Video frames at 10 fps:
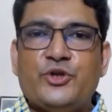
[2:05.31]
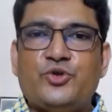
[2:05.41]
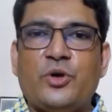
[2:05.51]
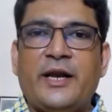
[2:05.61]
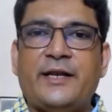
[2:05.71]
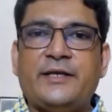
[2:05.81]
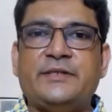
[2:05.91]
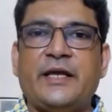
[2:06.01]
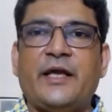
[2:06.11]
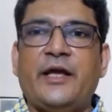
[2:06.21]
so let us
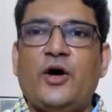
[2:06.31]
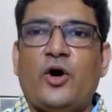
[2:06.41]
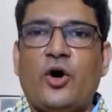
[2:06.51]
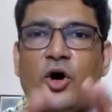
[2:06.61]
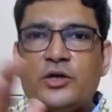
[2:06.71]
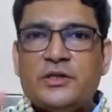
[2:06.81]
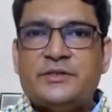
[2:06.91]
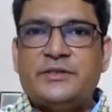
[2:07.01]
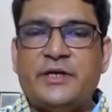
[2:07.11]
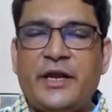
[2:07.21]
say on
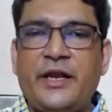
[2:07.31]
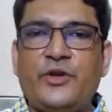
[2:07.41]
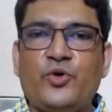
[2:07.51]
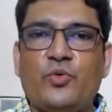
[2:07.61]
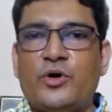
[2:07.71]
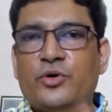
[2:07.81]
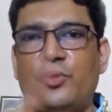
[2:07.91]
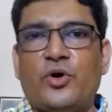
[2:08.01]
the screen you want to